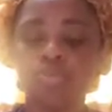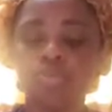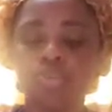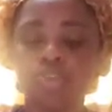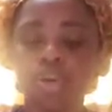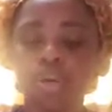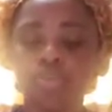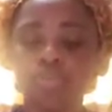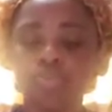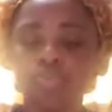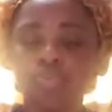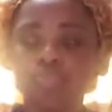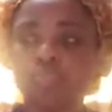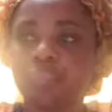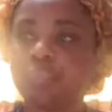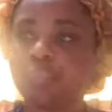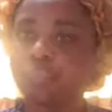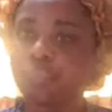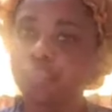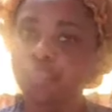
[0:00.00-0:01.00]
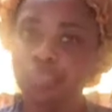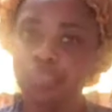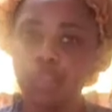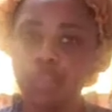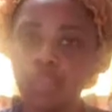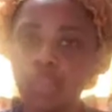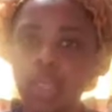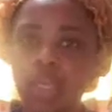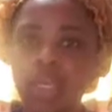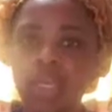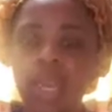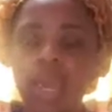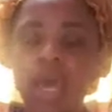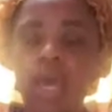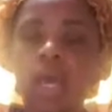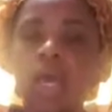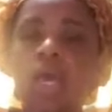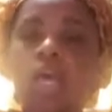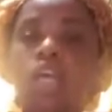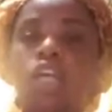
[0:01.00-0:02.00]
So
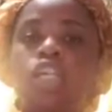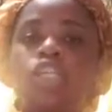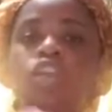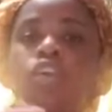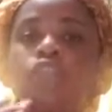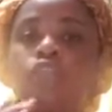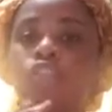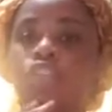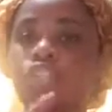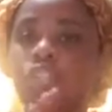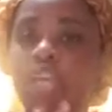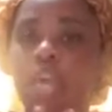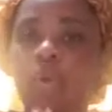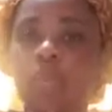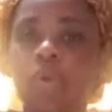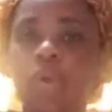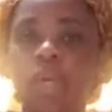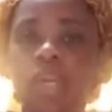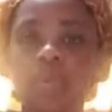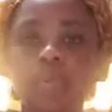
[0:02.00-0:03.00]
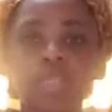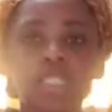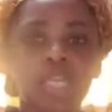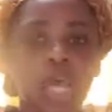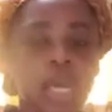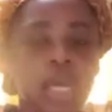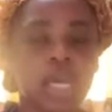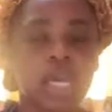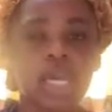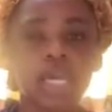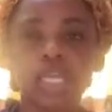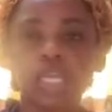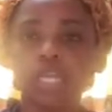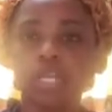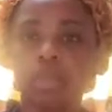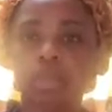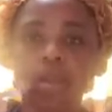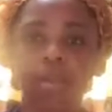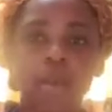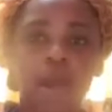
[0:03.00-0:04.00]
yeah, so for today we're going to be talking a
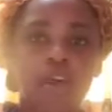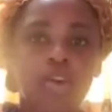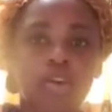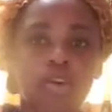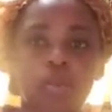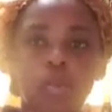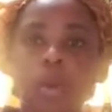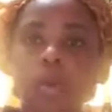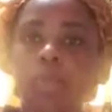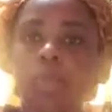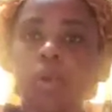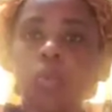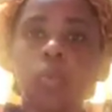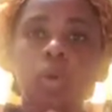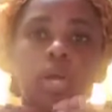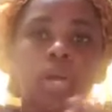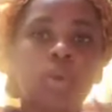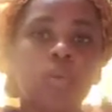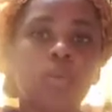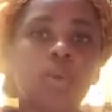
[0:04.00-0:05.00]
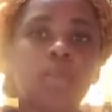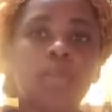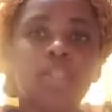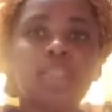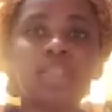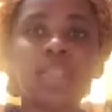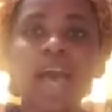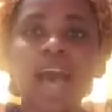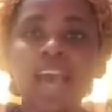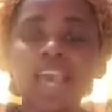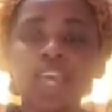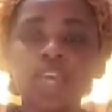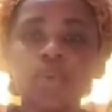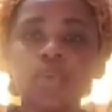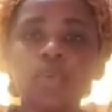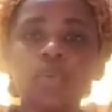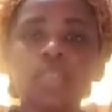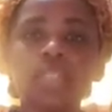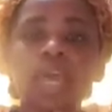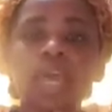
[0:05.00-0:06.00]
little bit about equipment, what equipments I use,